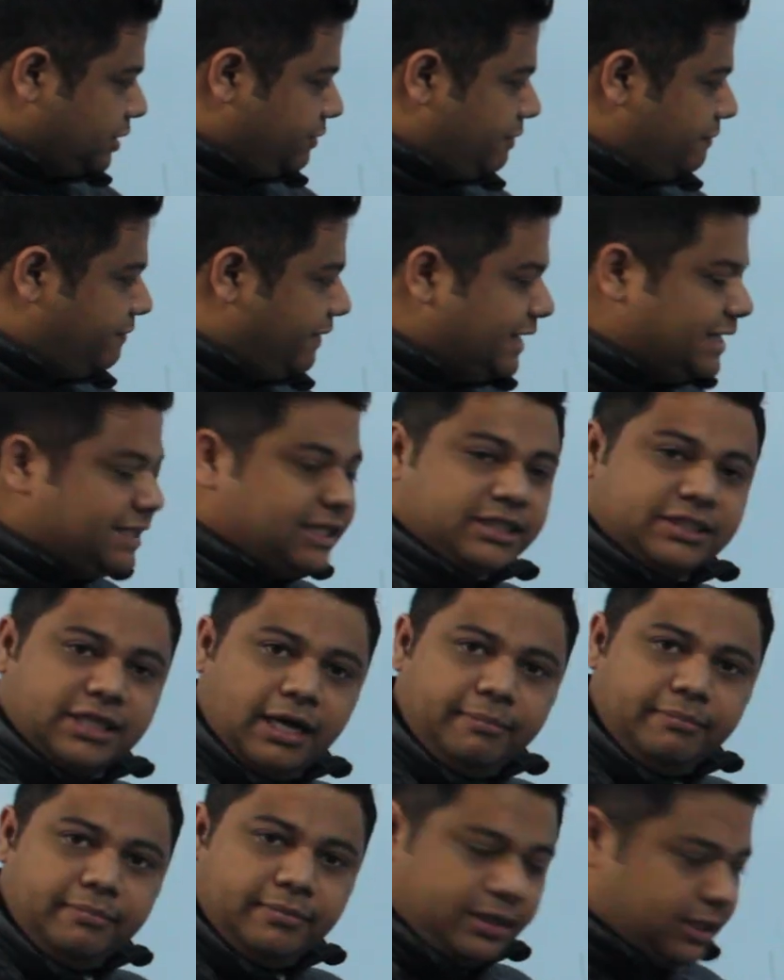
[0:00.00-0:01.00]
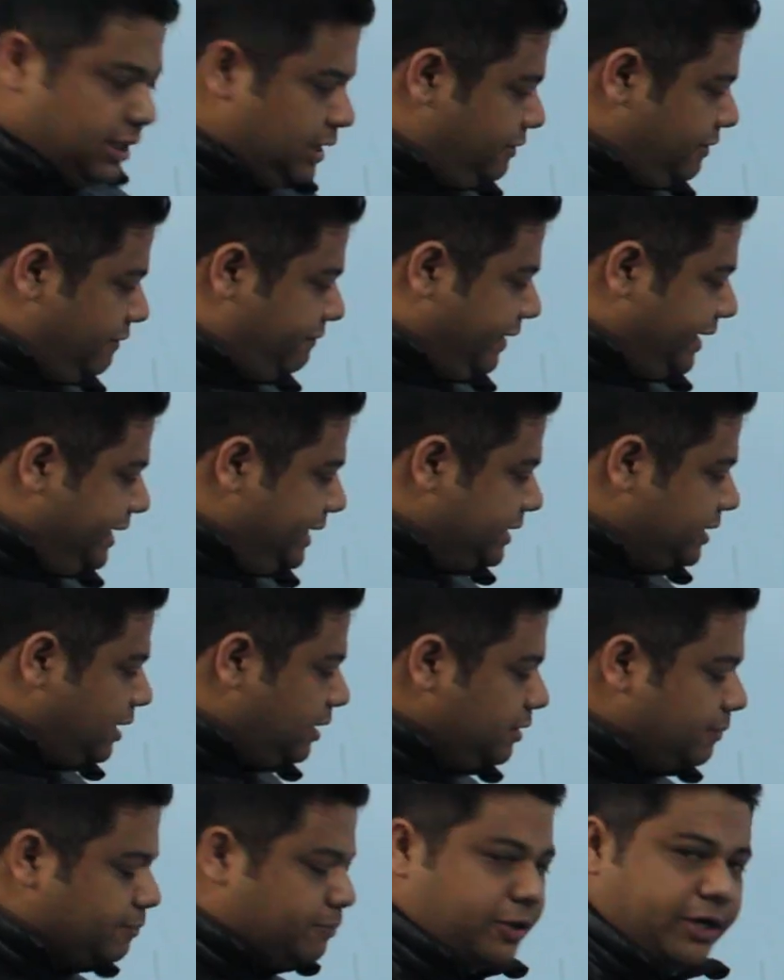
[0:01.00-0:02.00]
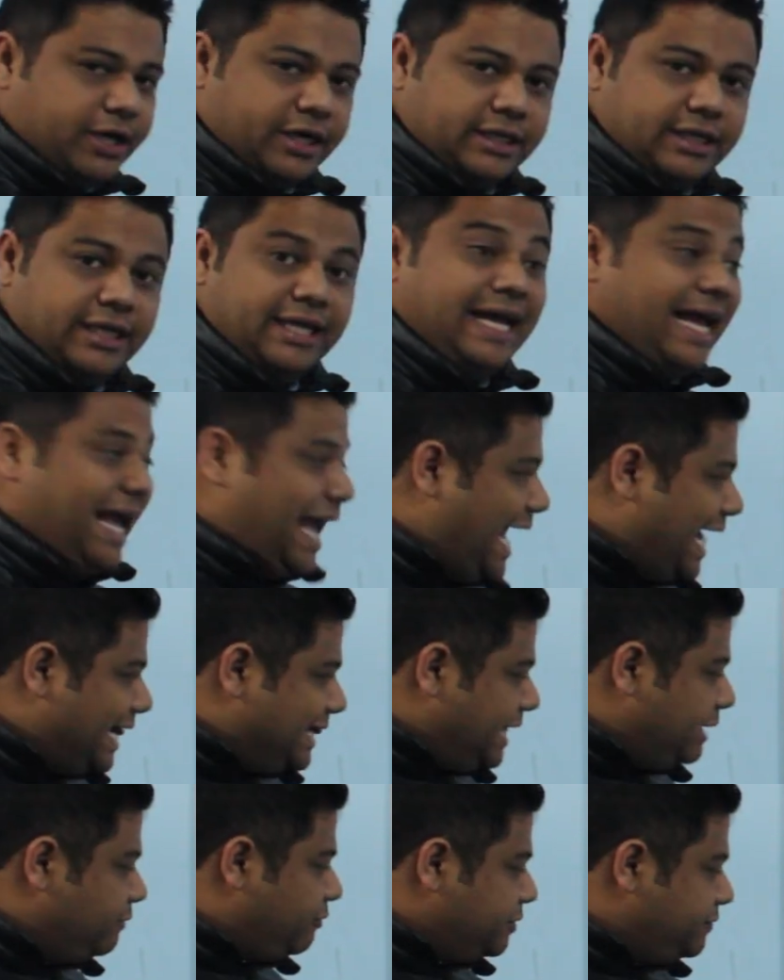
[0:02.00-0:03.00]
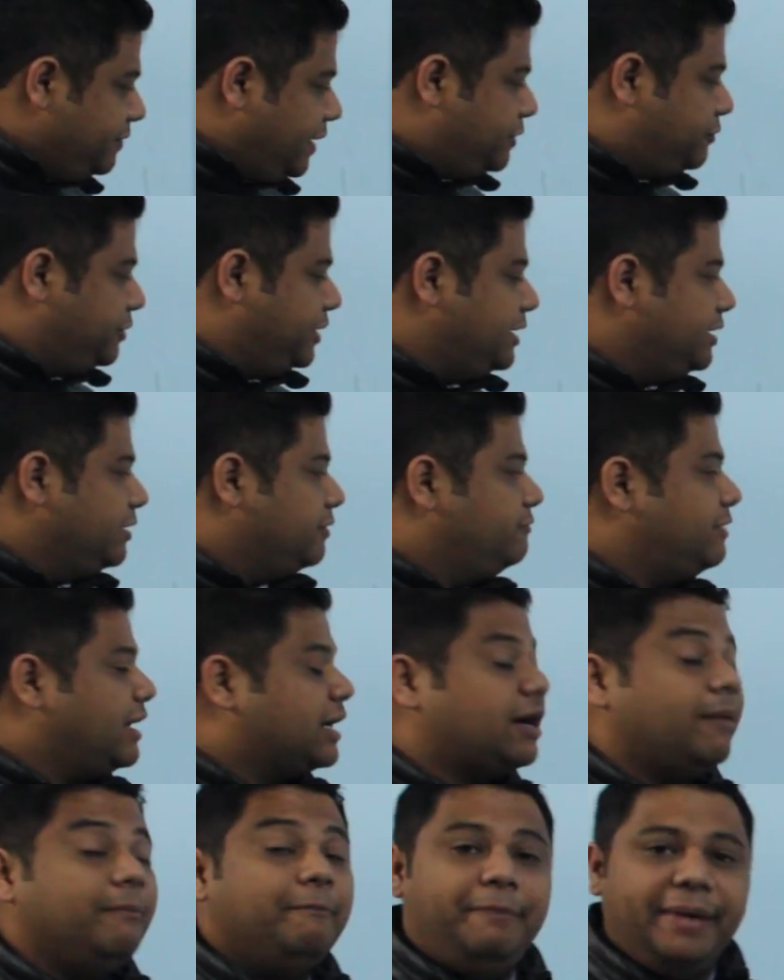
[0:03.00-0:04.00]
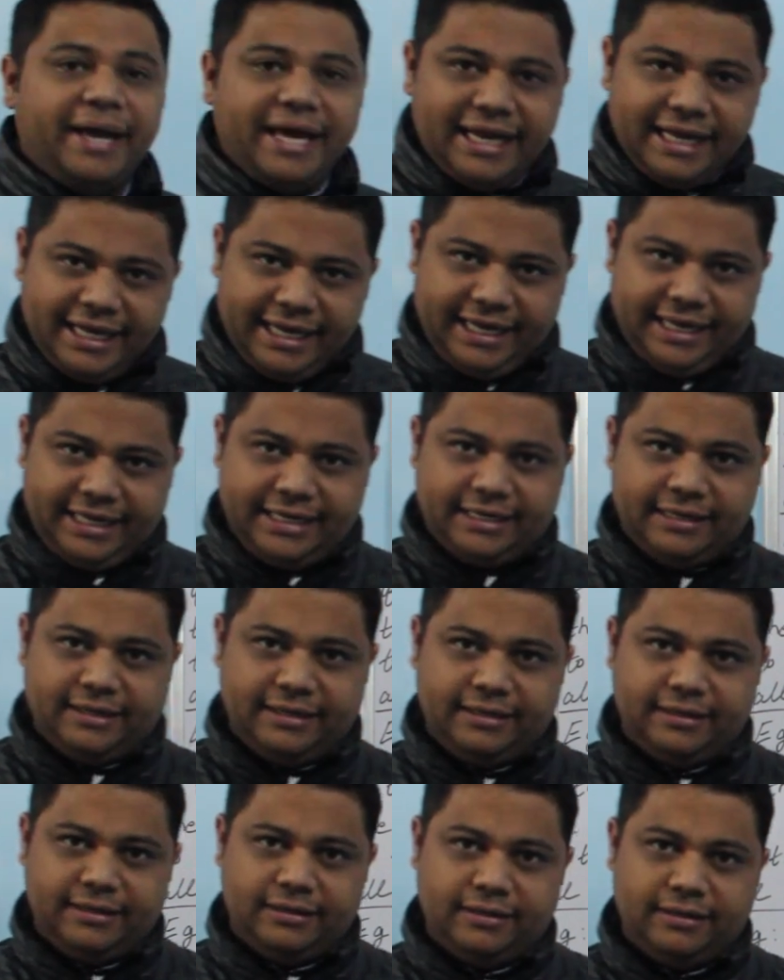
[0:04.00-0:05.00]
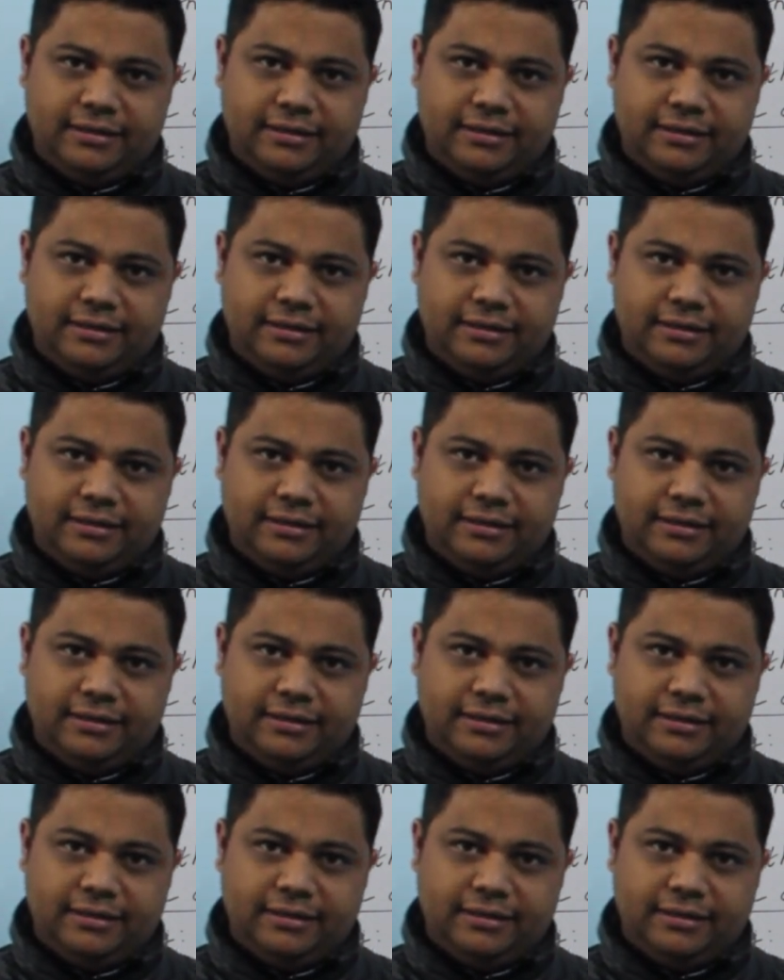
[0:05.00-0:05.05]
we are finding the sum, we are finding the product, and then what we are doing, we are comparing it.